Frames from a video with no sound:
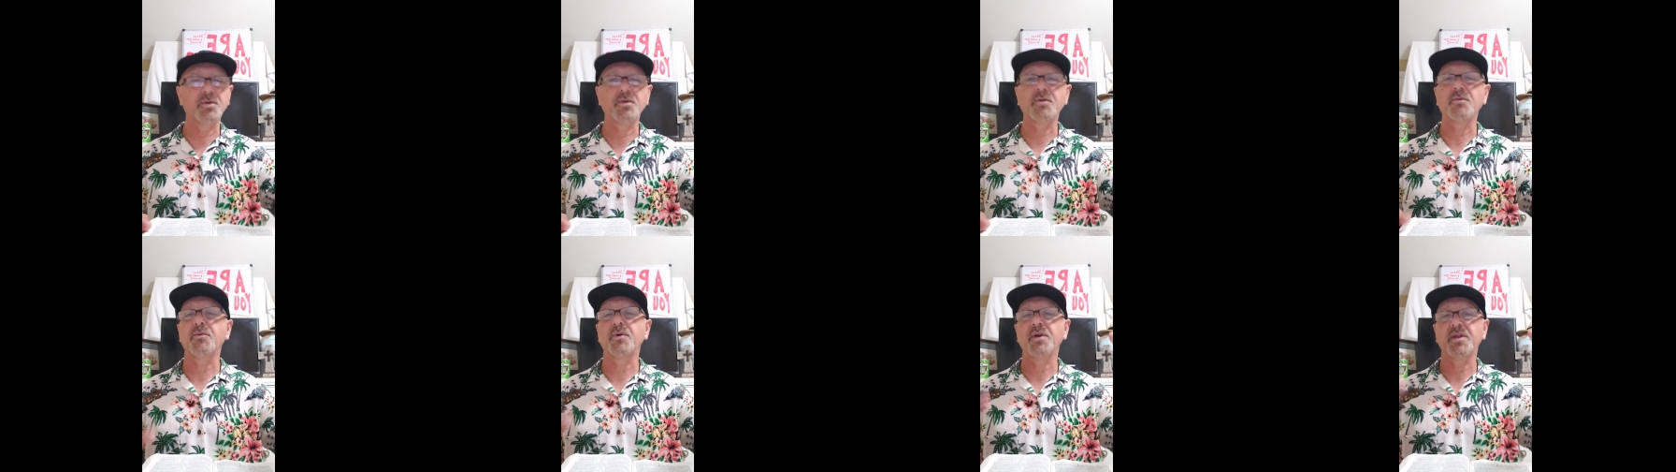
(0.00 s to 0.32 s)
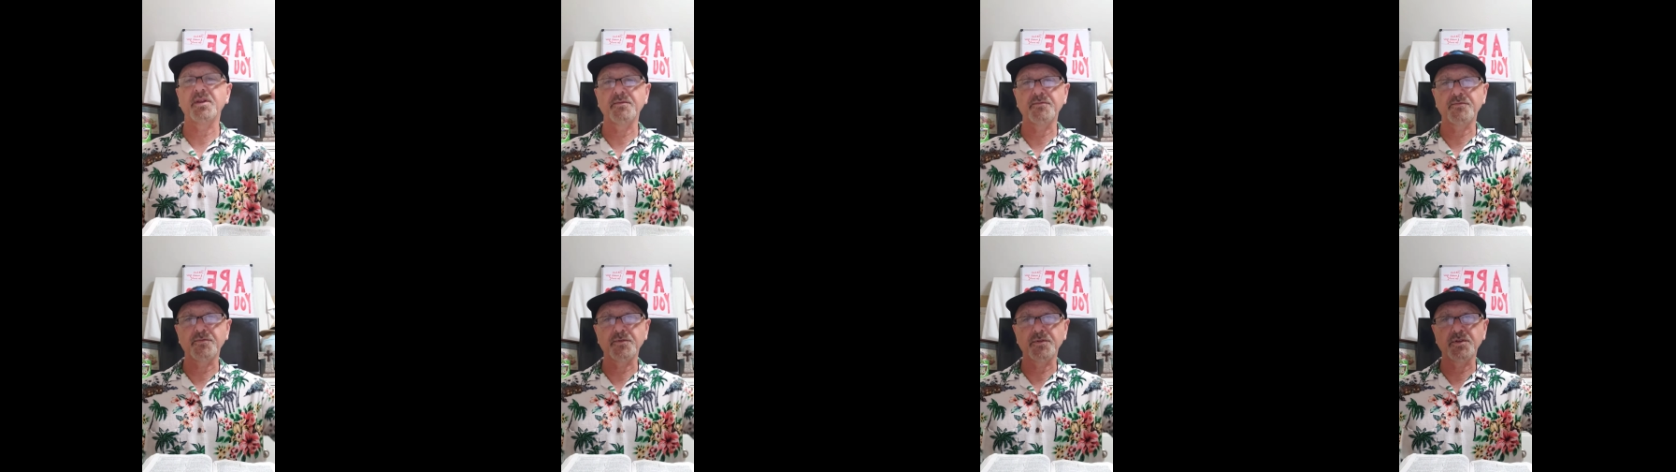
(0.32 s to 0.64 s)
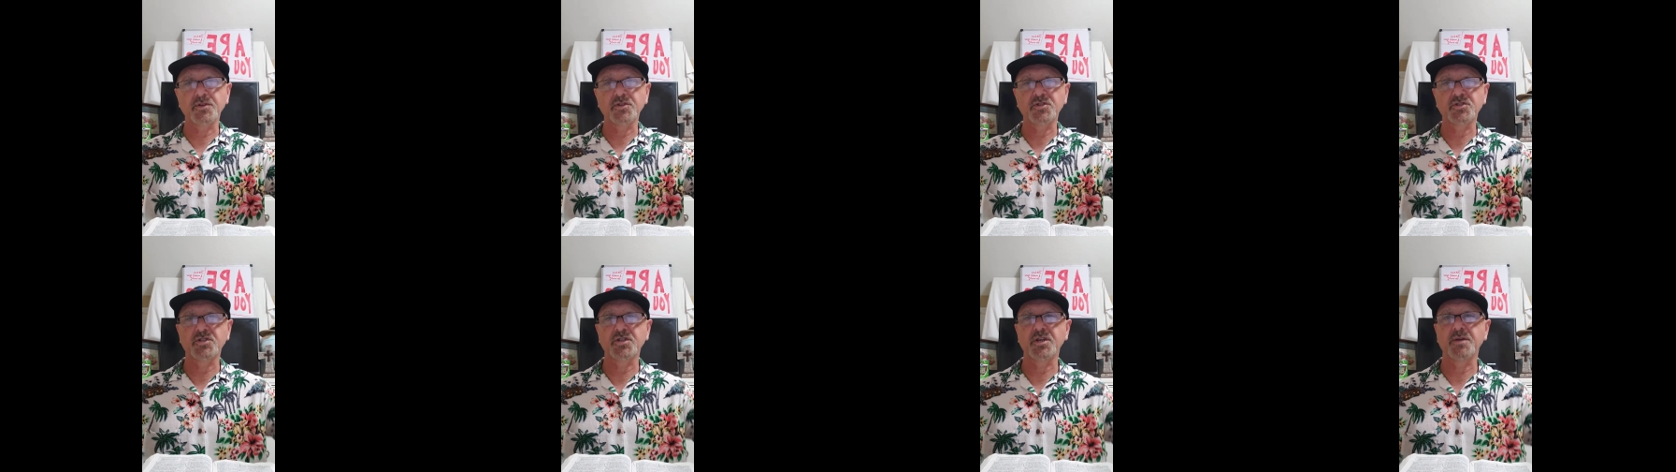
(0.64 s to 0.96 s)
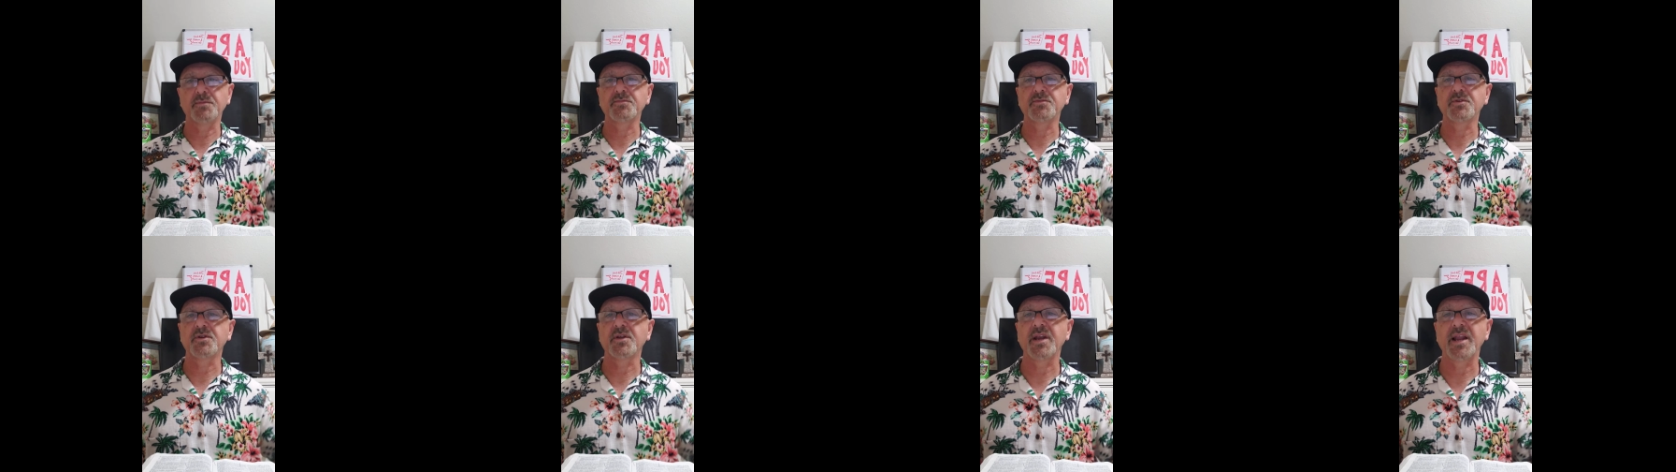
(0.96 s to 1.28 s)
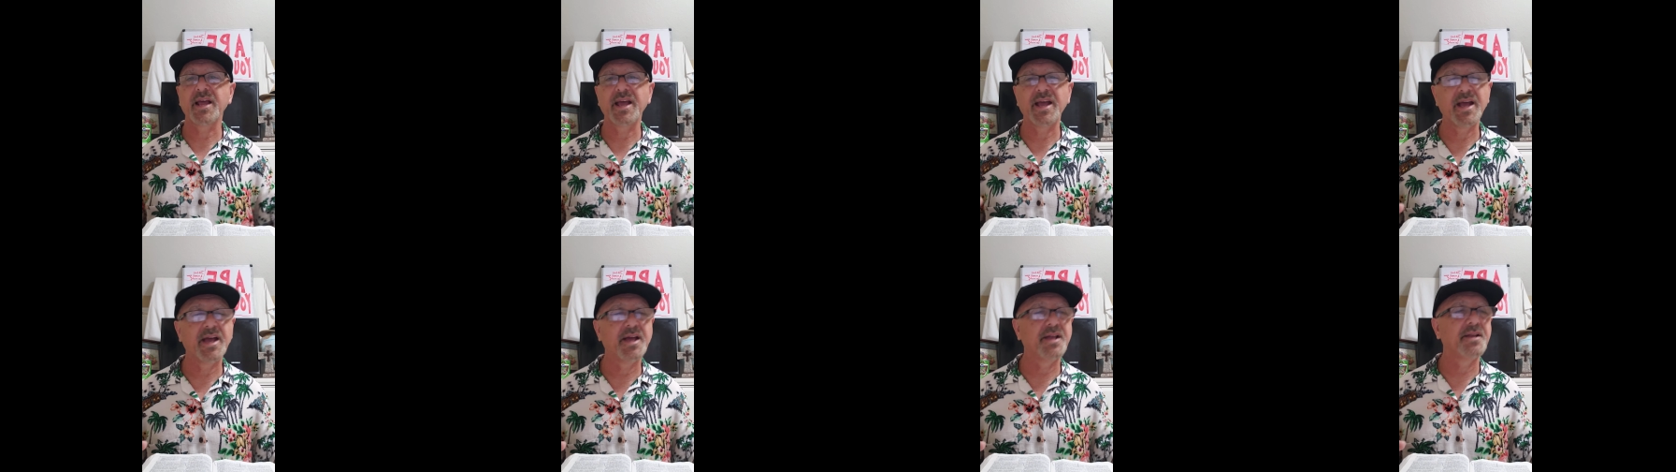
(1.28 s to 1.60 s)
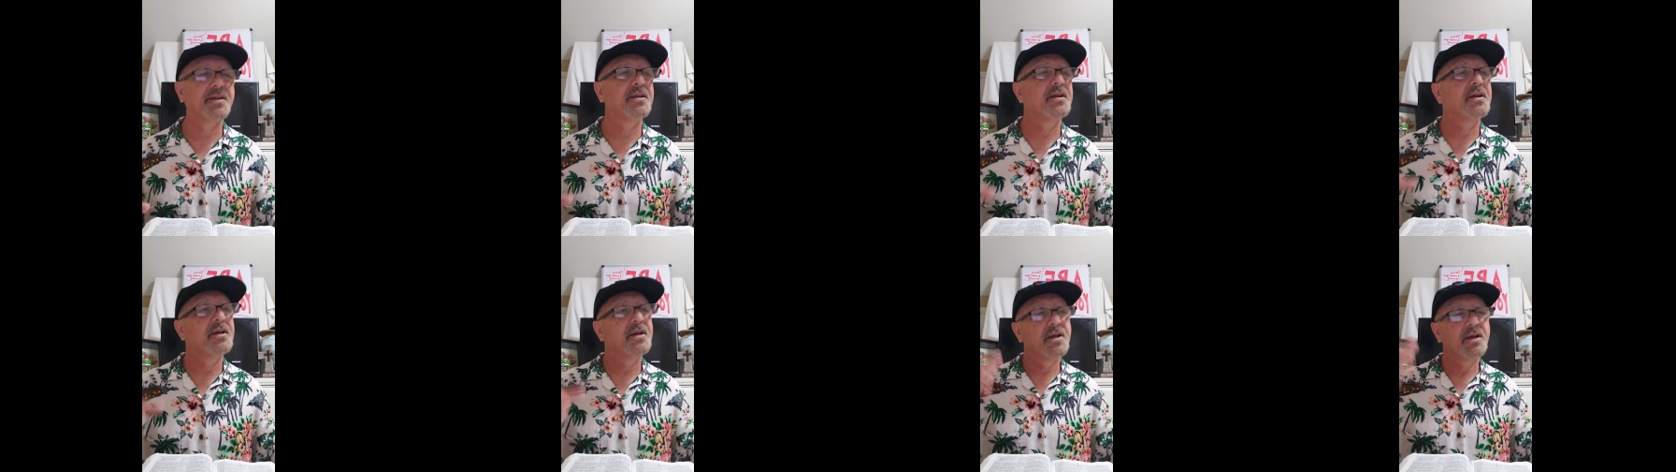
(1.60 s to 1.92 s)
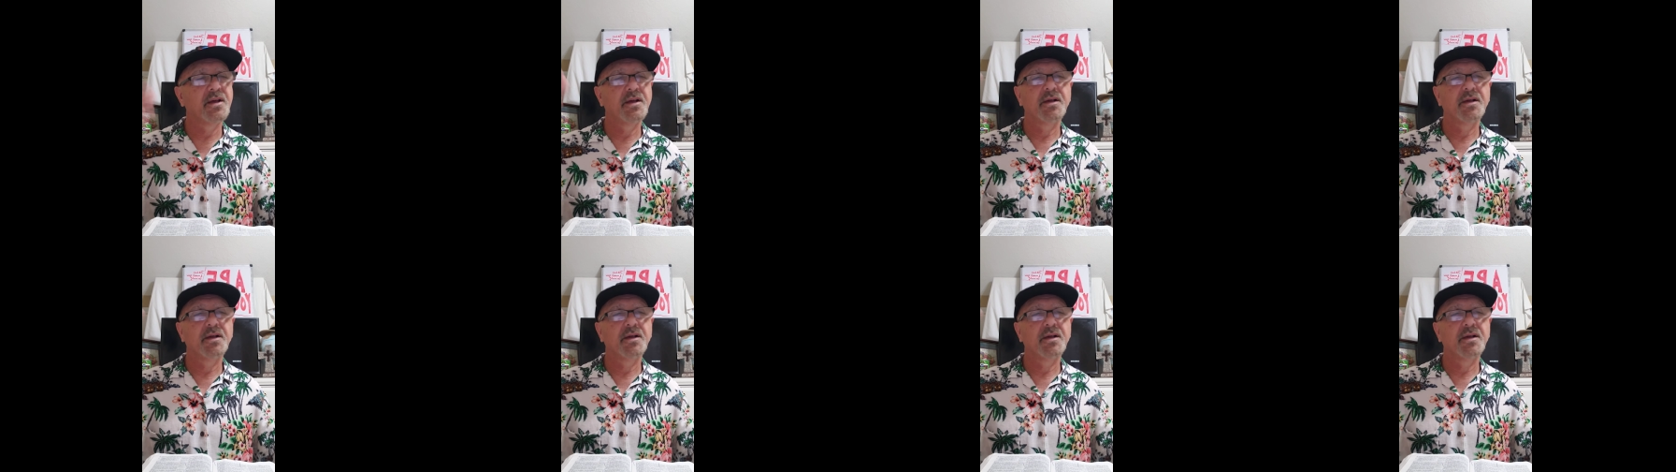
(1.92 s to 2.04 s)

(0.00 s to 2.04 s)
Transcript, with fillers: know waiting for the ship to land.